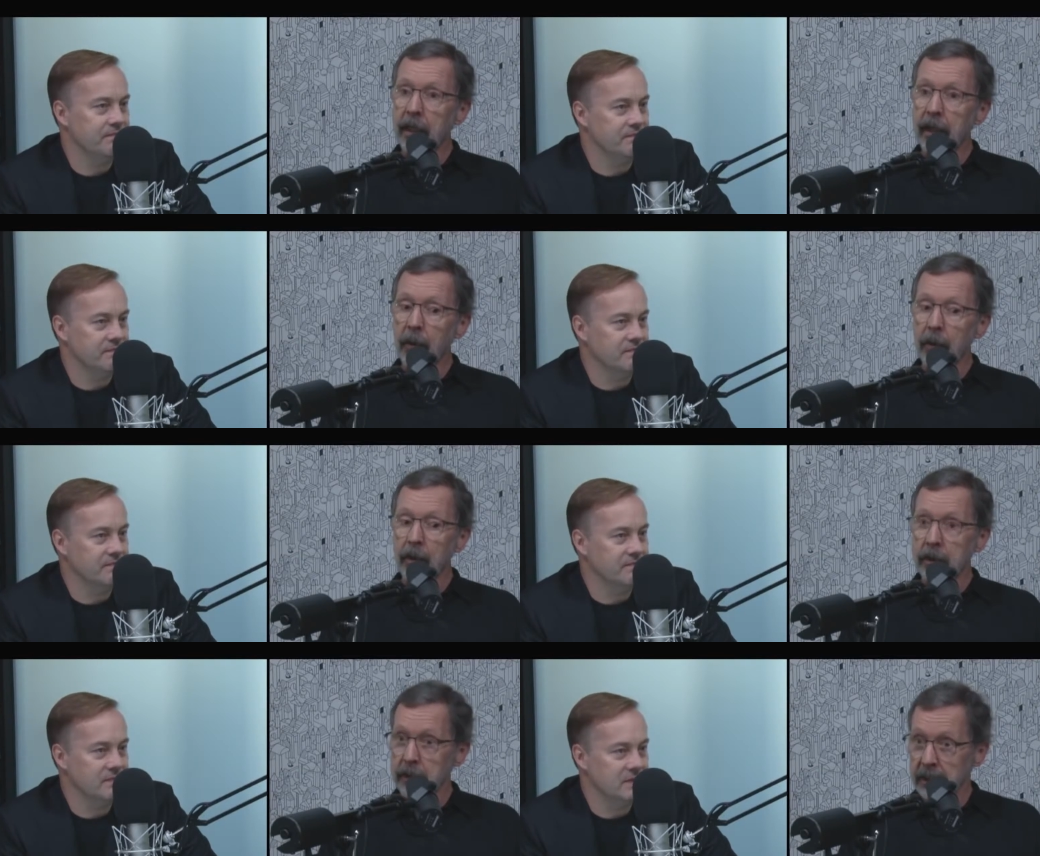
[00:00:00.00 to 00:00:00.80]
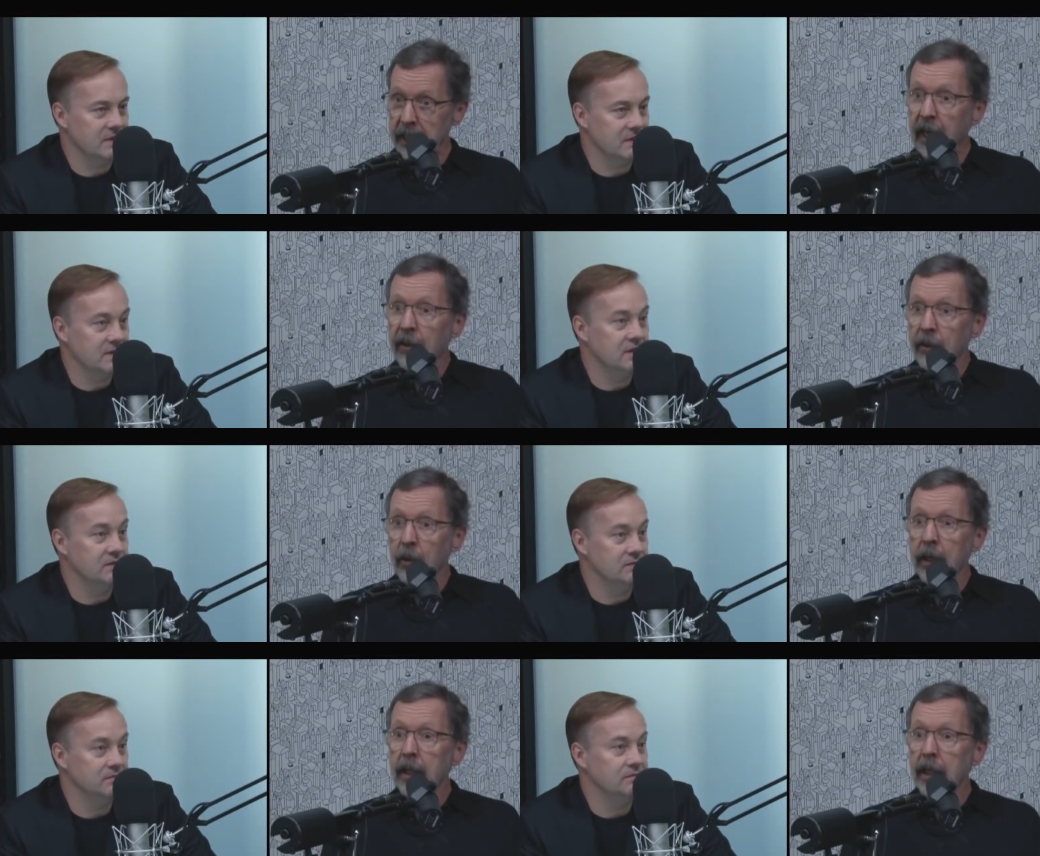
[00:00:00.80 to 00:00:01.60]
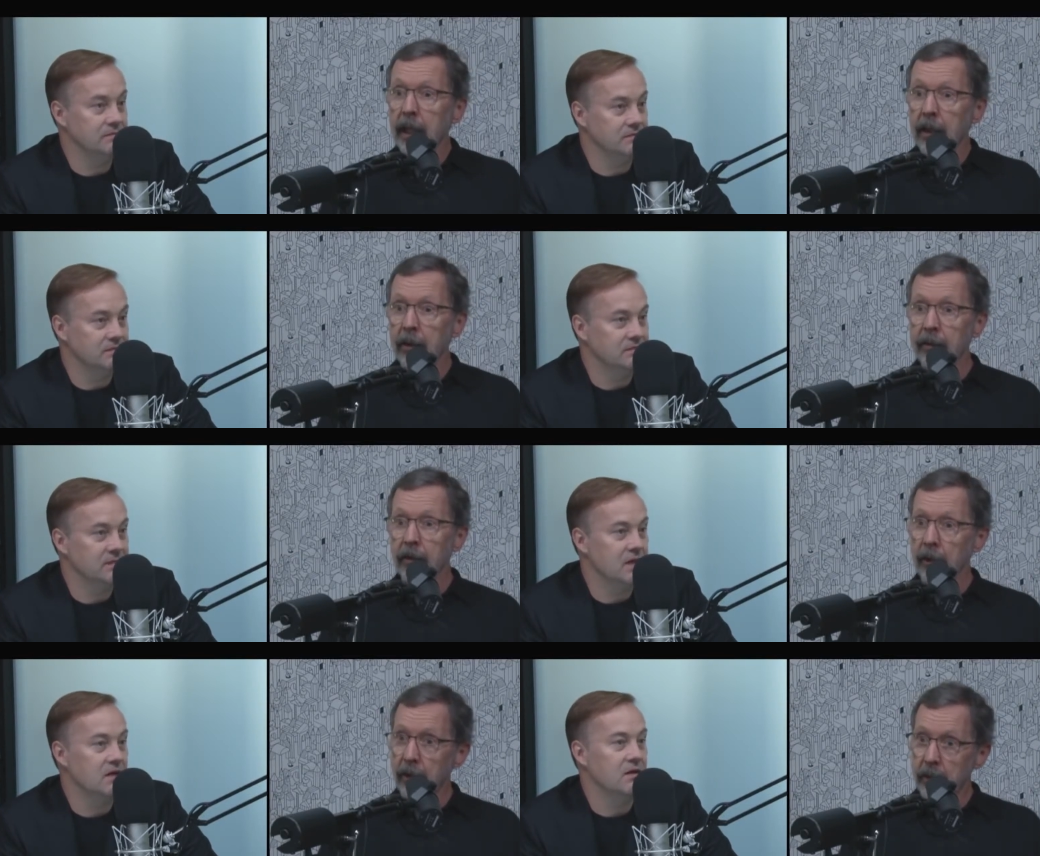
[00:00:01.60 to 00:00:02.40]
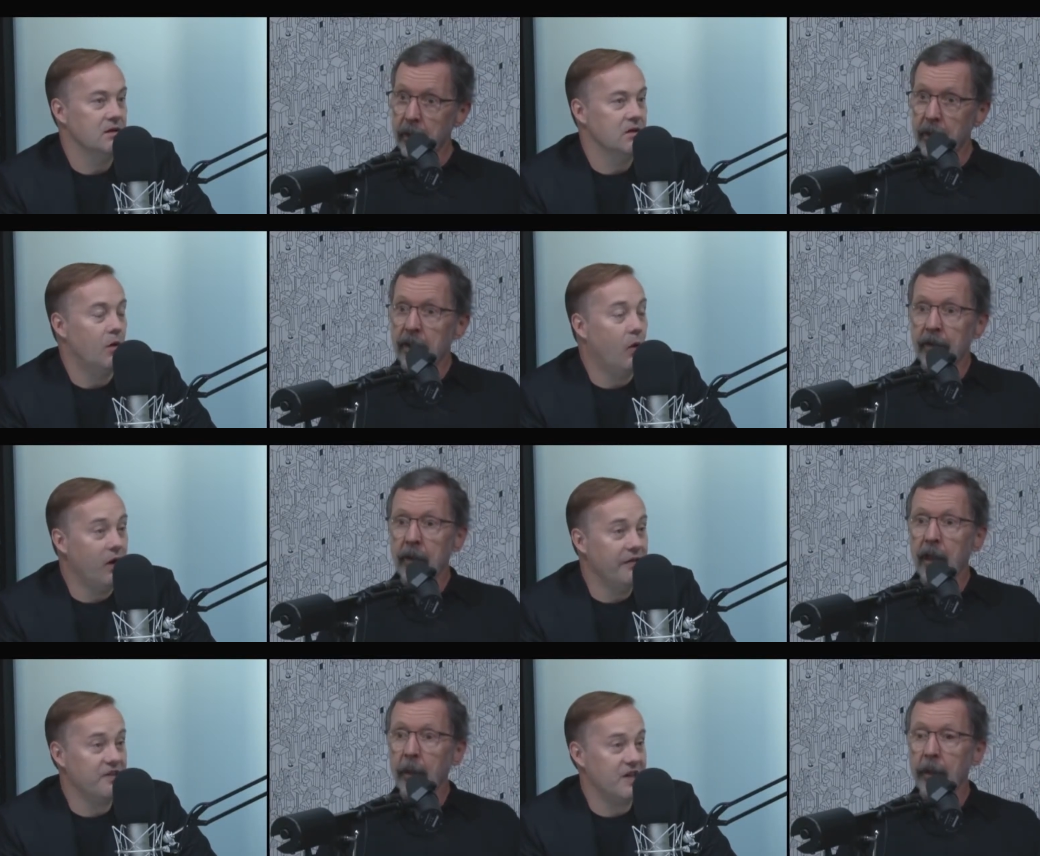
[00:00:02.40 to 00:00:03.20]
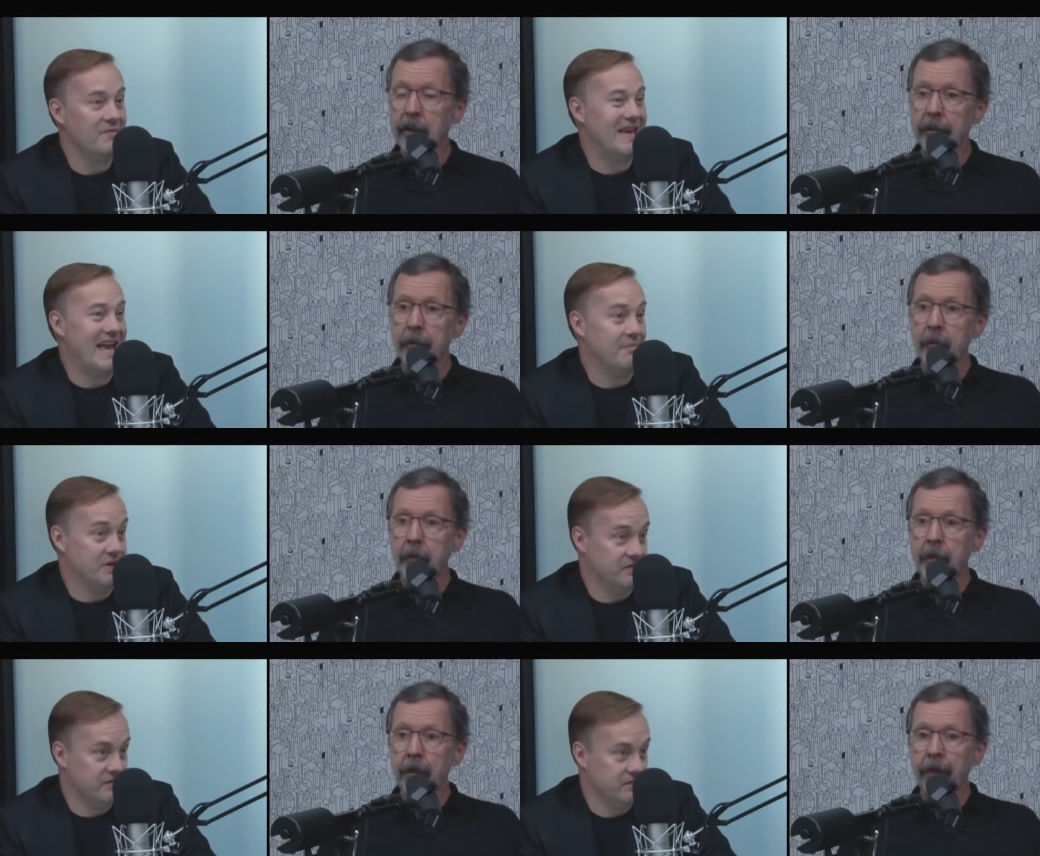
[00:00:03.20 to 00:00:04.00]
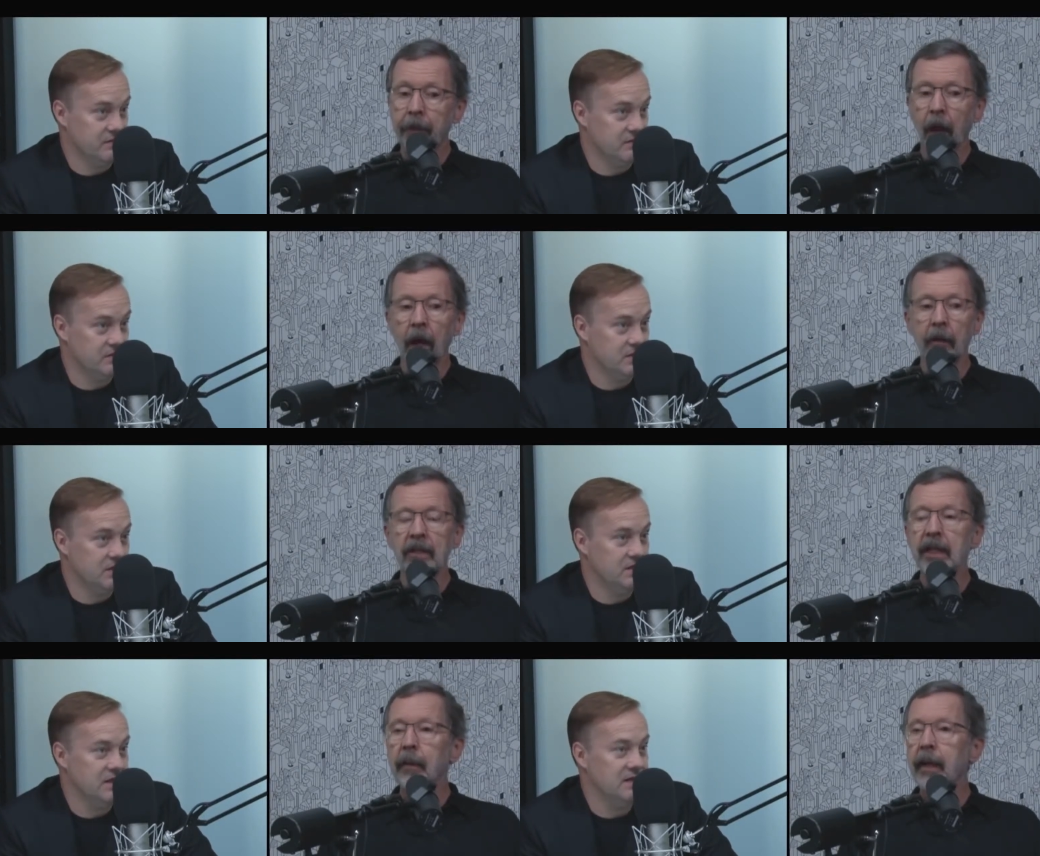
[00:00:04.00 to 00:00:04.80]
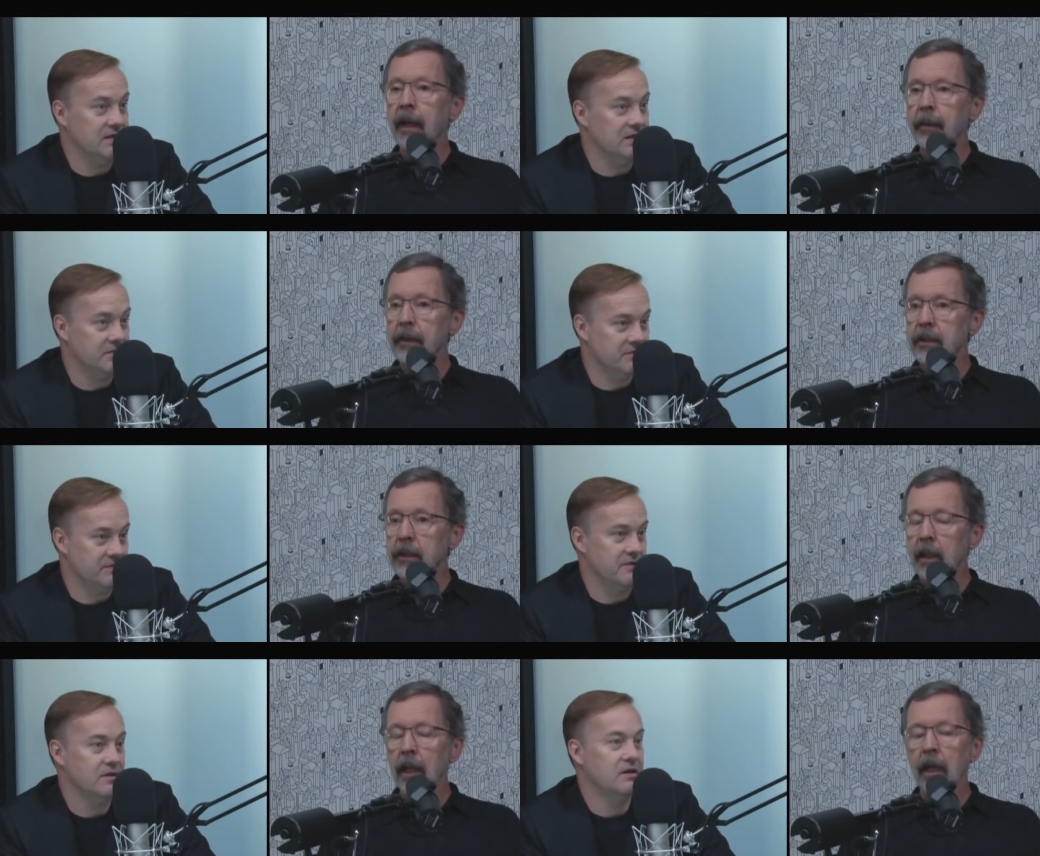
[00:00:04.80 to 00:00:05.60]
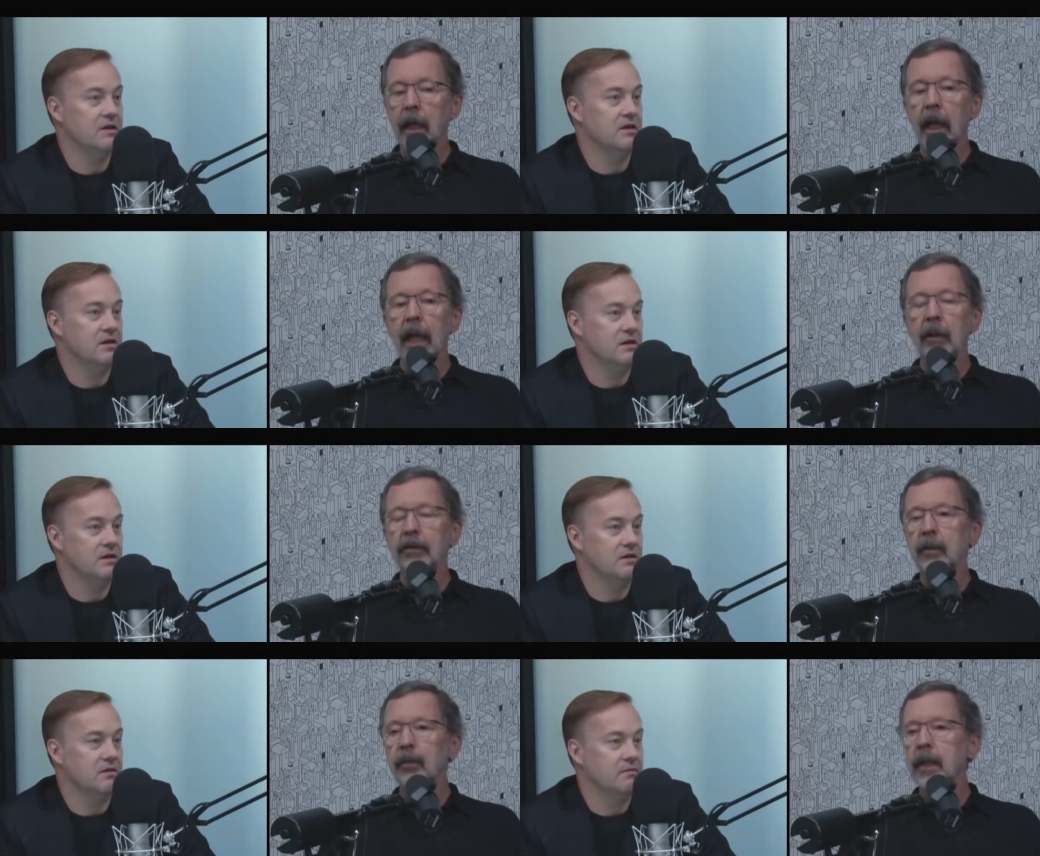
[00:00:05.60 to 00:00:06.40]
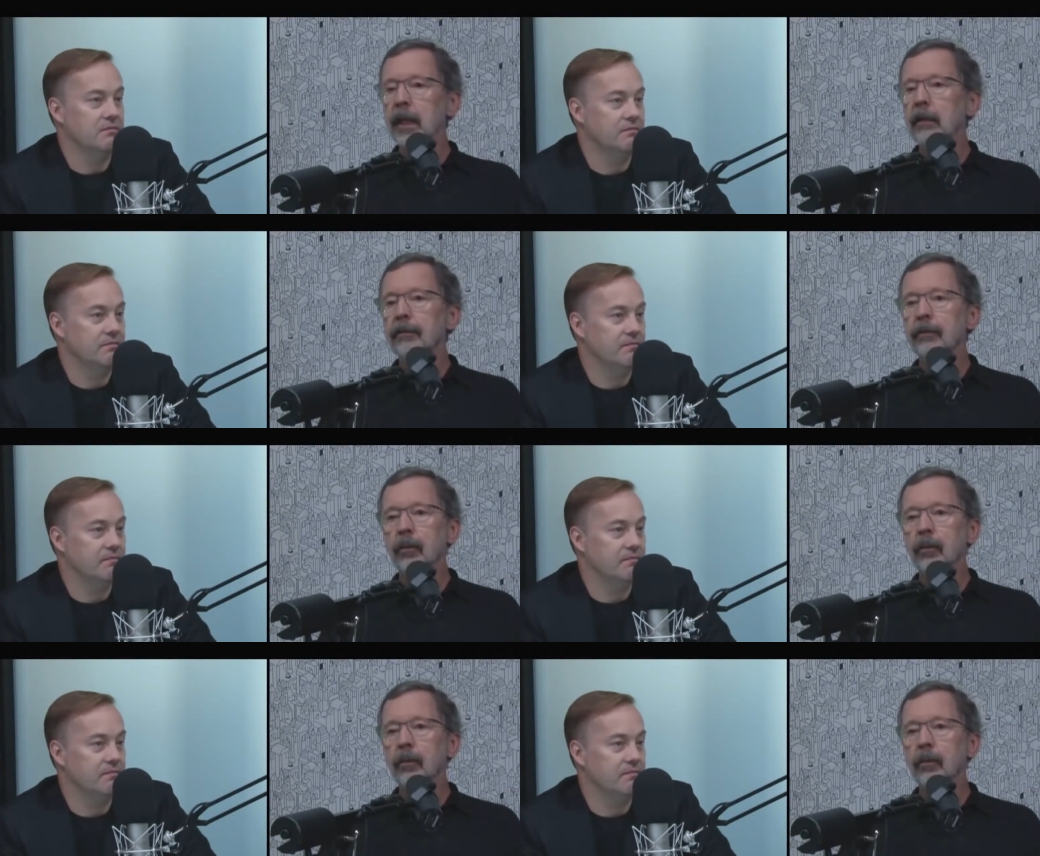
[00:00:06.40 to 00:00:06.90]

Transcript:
Speaker 1: in that they were together, working together, even though they're, they're different All on the same
Speaker 2: campus.
Speaker 1: All on the same campus. And it was completely